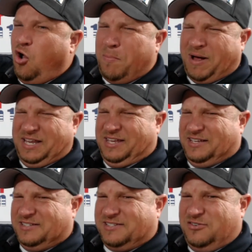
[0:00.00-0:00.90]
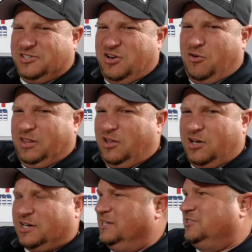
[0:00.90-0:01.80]
Nobody is. There's no
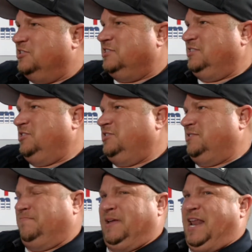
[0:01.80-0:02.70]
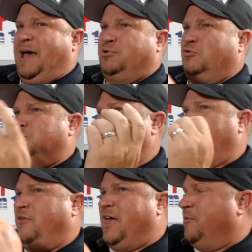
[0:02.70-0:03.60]
look. It's just an app told you to
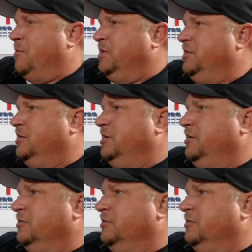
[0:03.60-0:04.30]
go that way. What are you going to do?